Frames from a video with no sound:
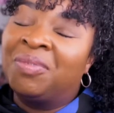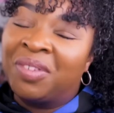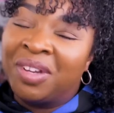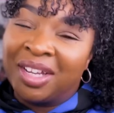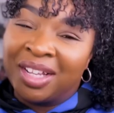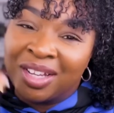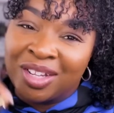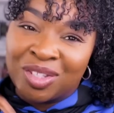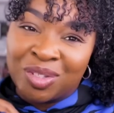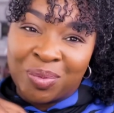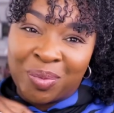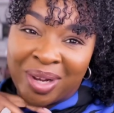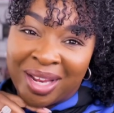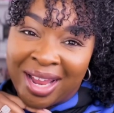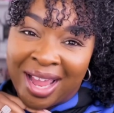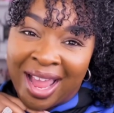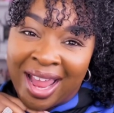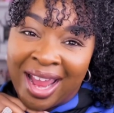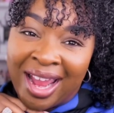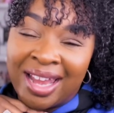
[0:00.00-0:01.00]
Vanilla
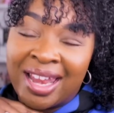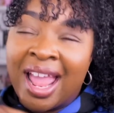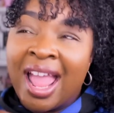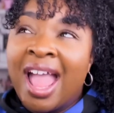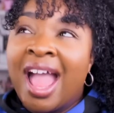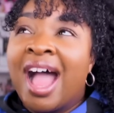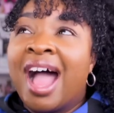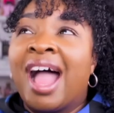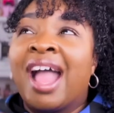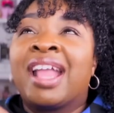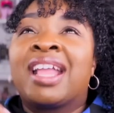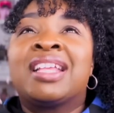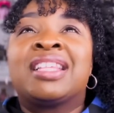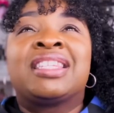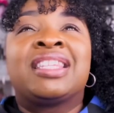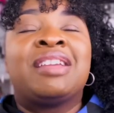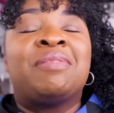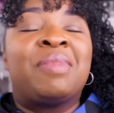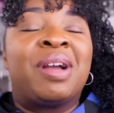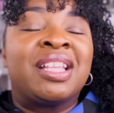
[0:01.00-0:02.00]
28. I can
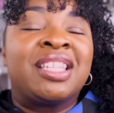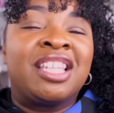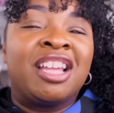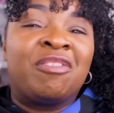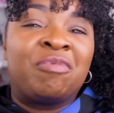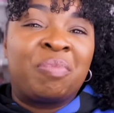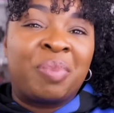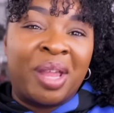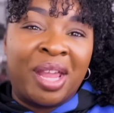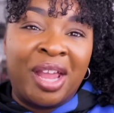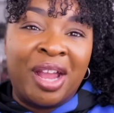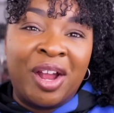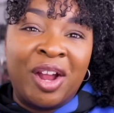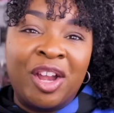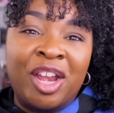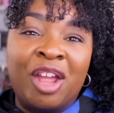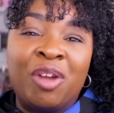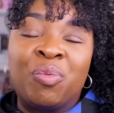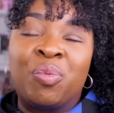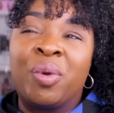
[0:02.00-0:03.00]
see myself
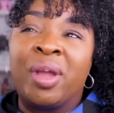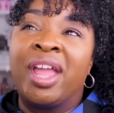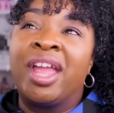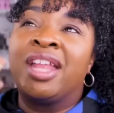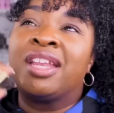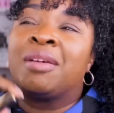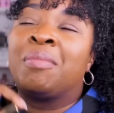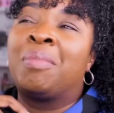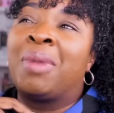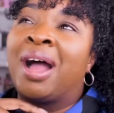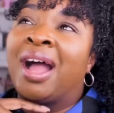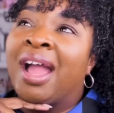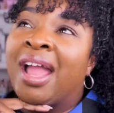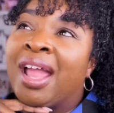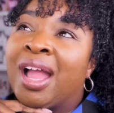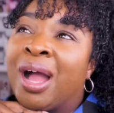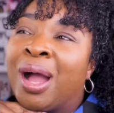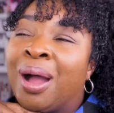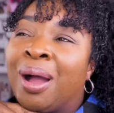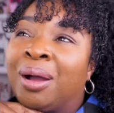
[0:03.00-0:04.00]
pairing it with
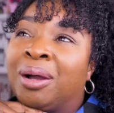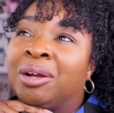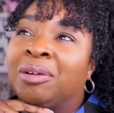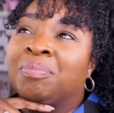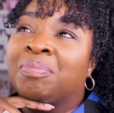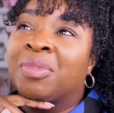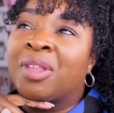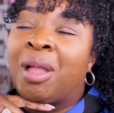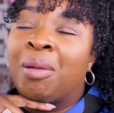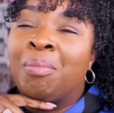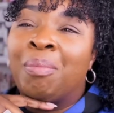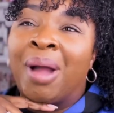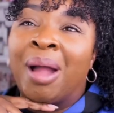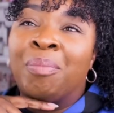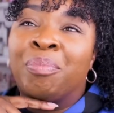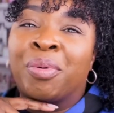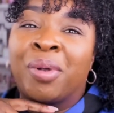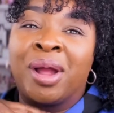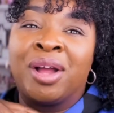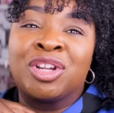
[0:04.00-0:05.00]
my
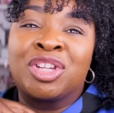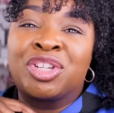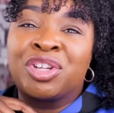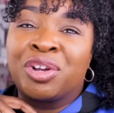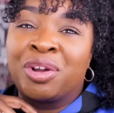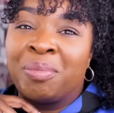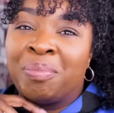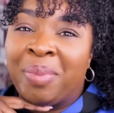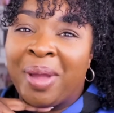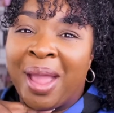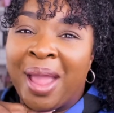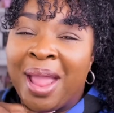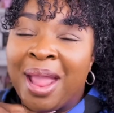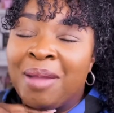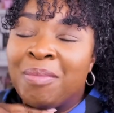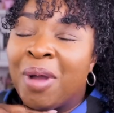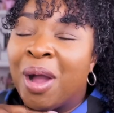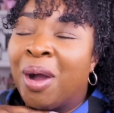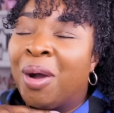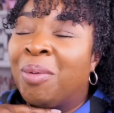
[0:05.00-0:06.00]
Brown Sugar
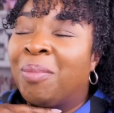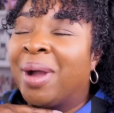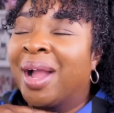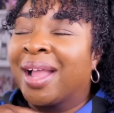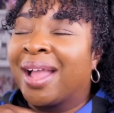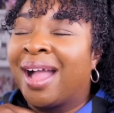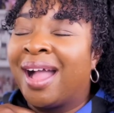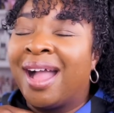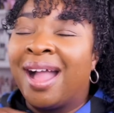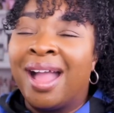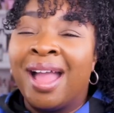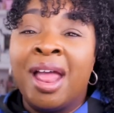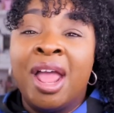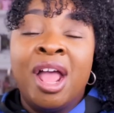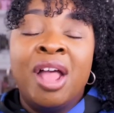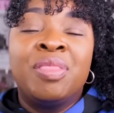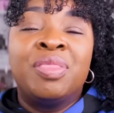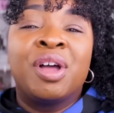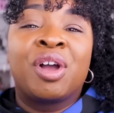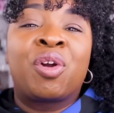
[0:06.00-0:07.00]
Babe. Oh my God,
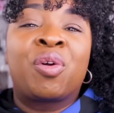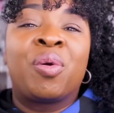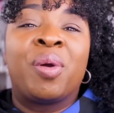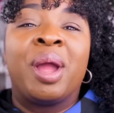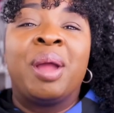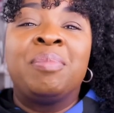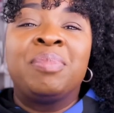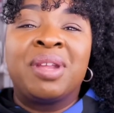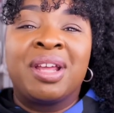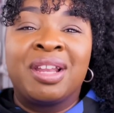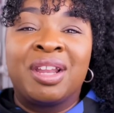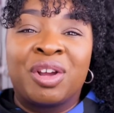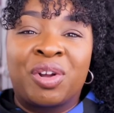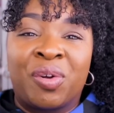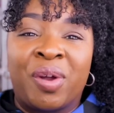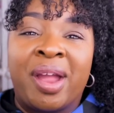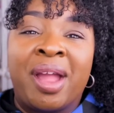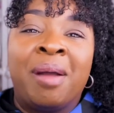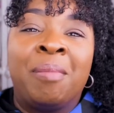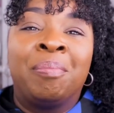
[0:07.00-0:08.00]
the Creme de la
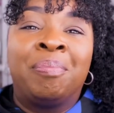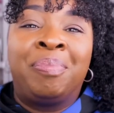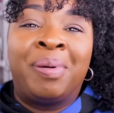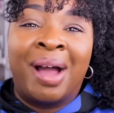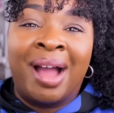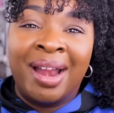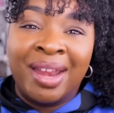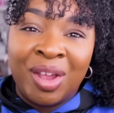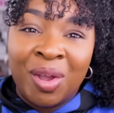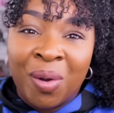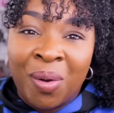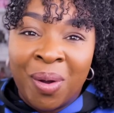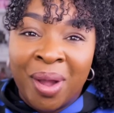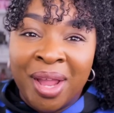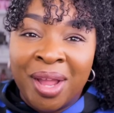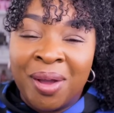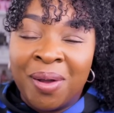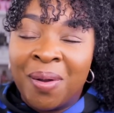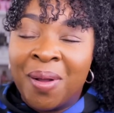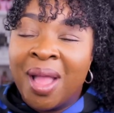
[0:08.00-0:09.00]
Creme body
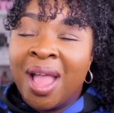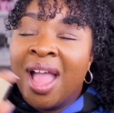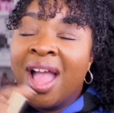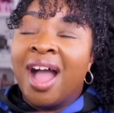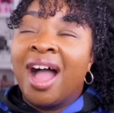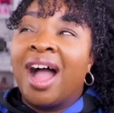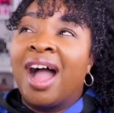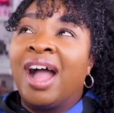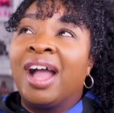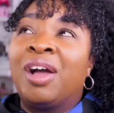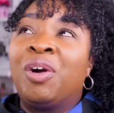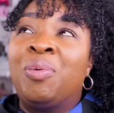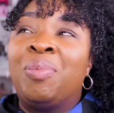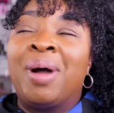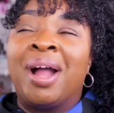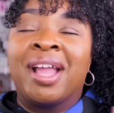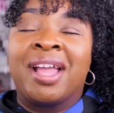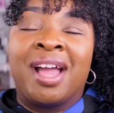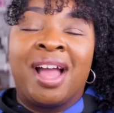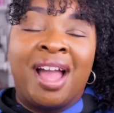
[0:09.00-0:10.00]
oil. Oh
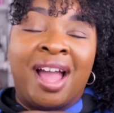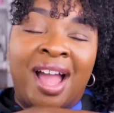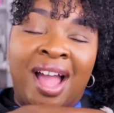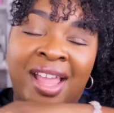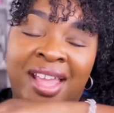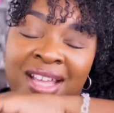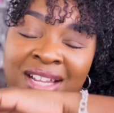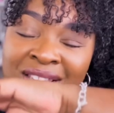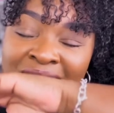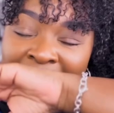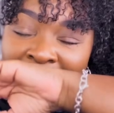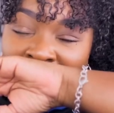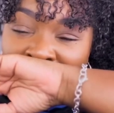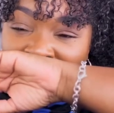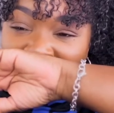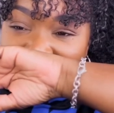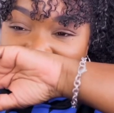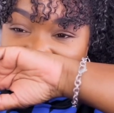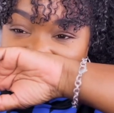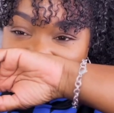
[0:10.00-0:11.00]
my God, I can
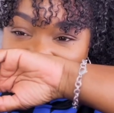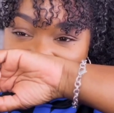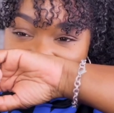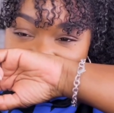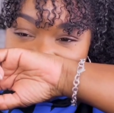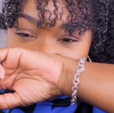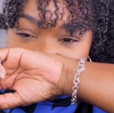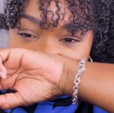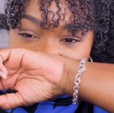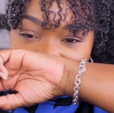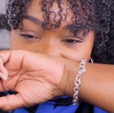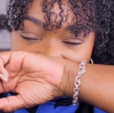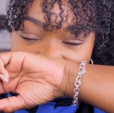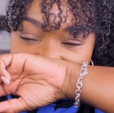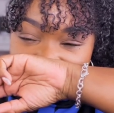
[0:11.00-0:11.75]
totally see.